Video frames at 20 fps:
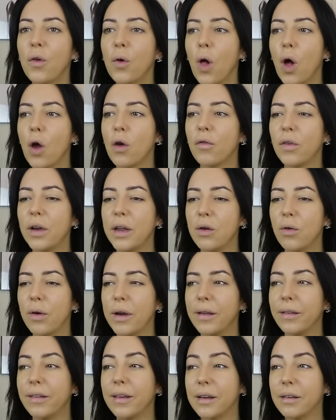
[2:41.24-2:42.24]
overly
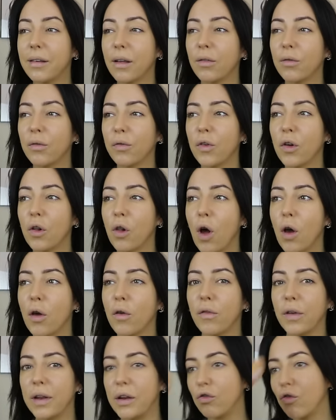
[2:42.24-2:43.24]
greasy, it doesn't feel
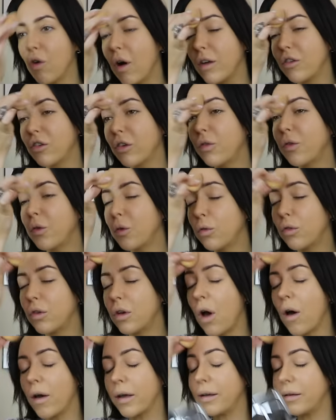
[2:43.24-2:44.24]
overly dry, it just feels
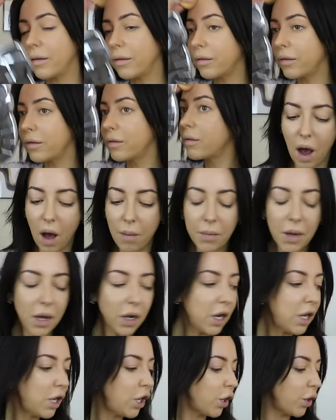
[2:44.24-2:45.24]
nice. I'm
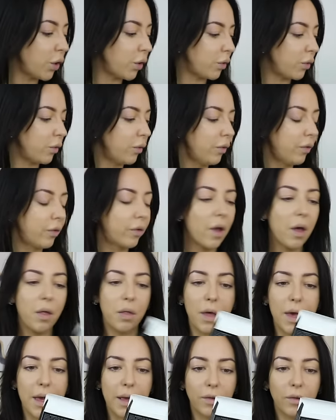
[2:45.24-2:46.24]
gonna use
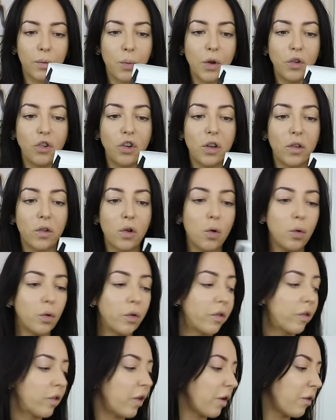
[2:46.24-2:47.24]
this, which is
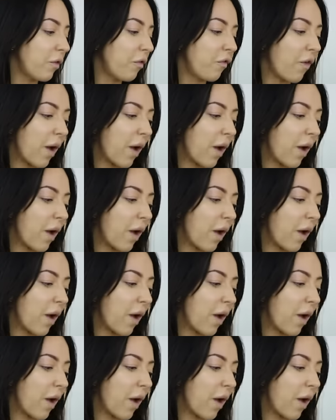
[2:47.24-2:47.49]
called Sun